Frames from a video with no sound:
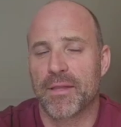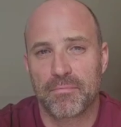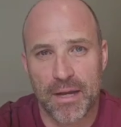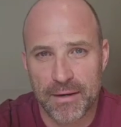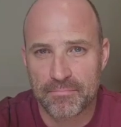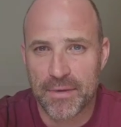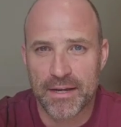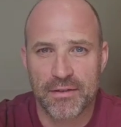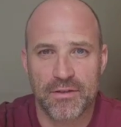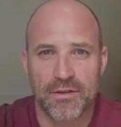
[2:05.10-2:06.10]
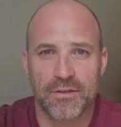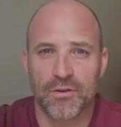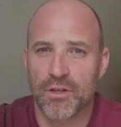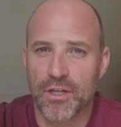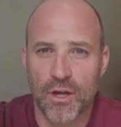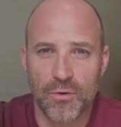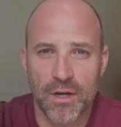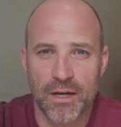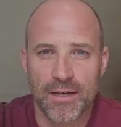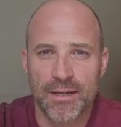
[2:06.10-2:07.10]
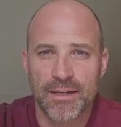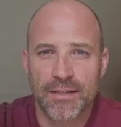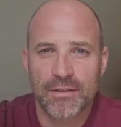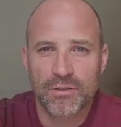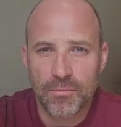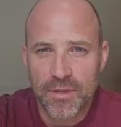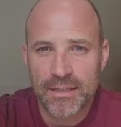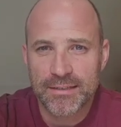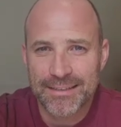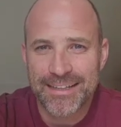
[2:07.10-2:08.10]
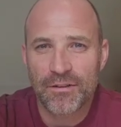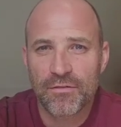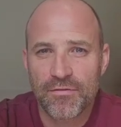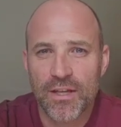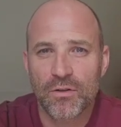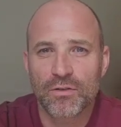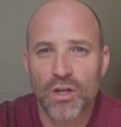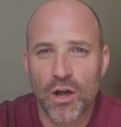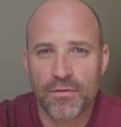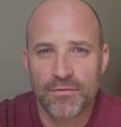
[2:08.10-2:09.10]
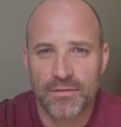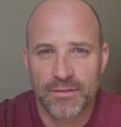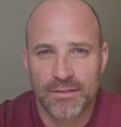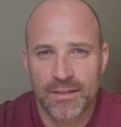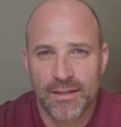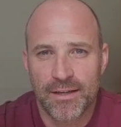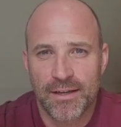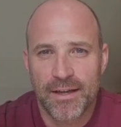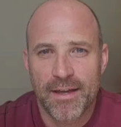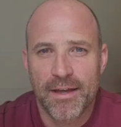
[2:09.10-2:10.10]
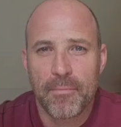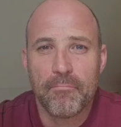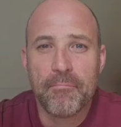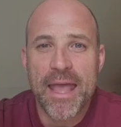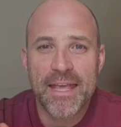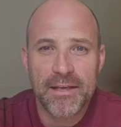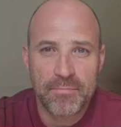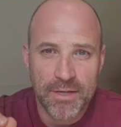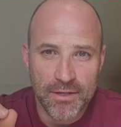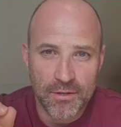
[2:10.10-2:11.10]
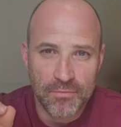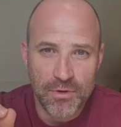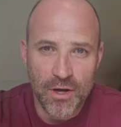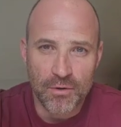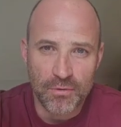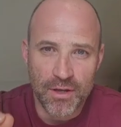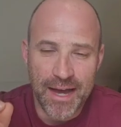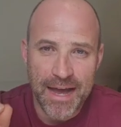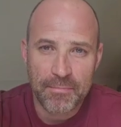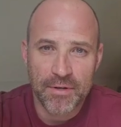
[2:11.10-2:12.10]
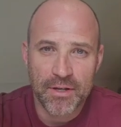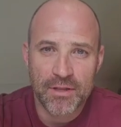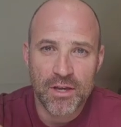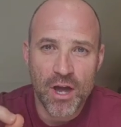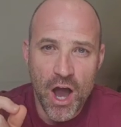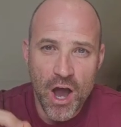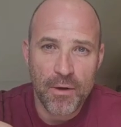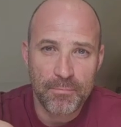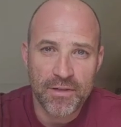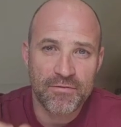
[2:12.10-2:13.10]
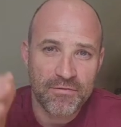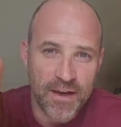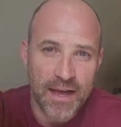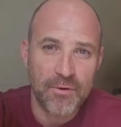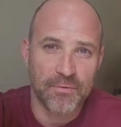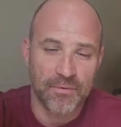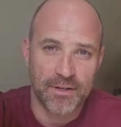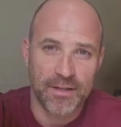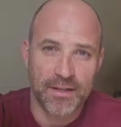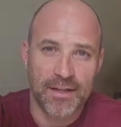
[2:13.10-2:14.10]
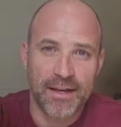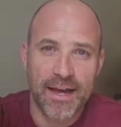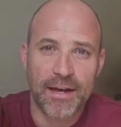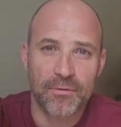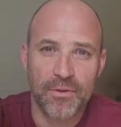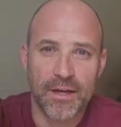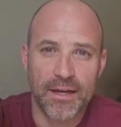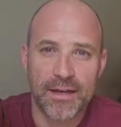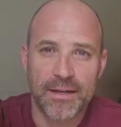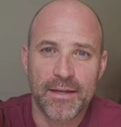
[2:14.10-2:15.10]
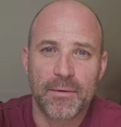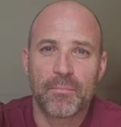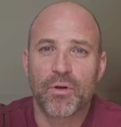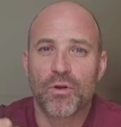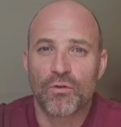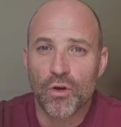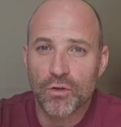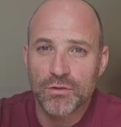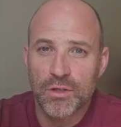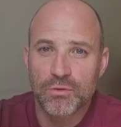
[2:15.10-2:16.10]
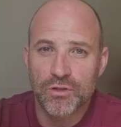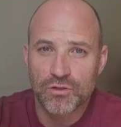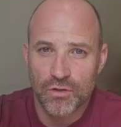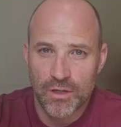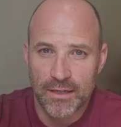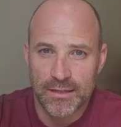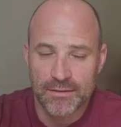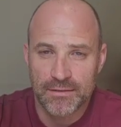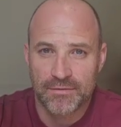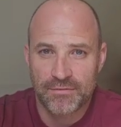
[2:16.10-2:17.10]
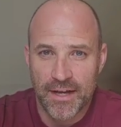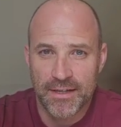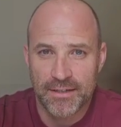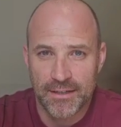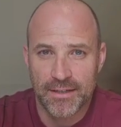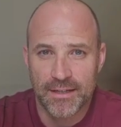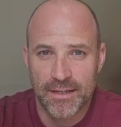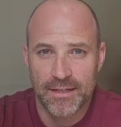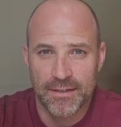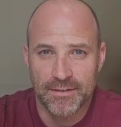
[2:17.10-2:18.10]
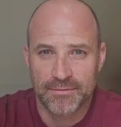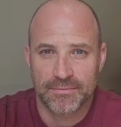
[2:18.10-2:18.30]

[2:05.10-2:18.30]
the plant medicine or the yoga, something still feels off. Maybe you know that happiness can't be found out there, but you're also struggling to find it in here.